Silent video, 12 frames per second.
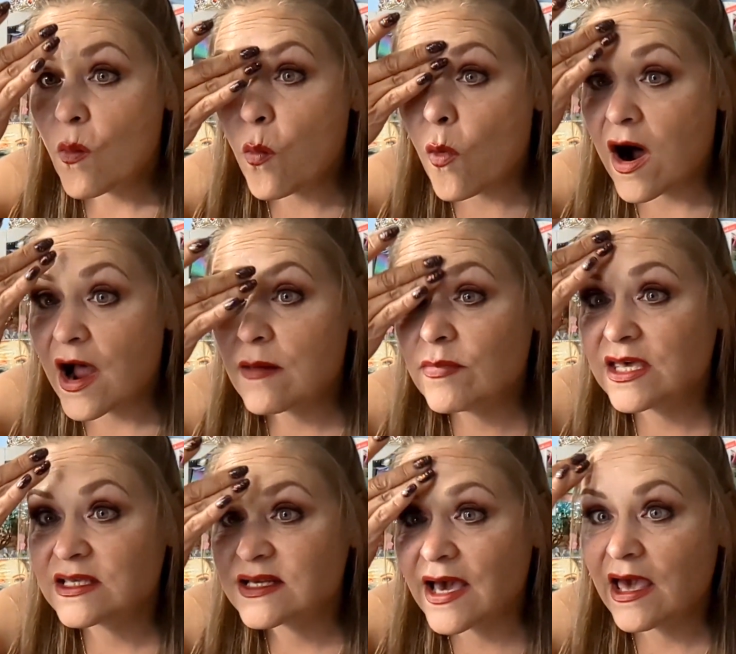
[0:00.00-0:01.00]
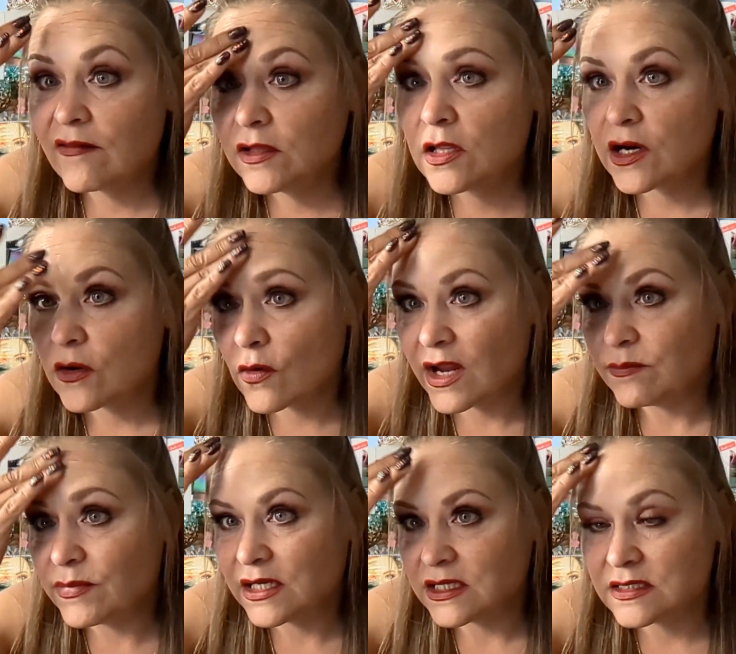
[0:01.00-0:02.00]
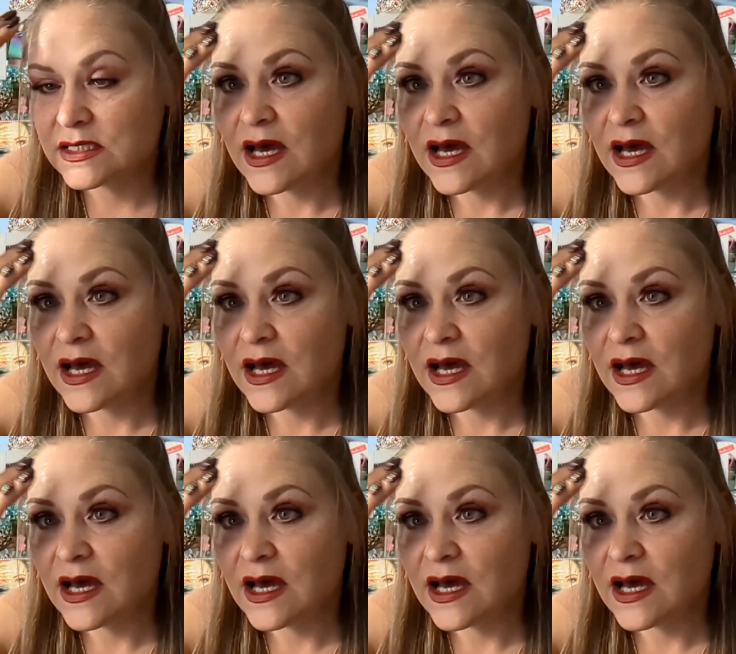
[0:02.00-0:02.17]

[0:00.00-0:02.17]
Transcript: Why? Because I have a lot of crepiness.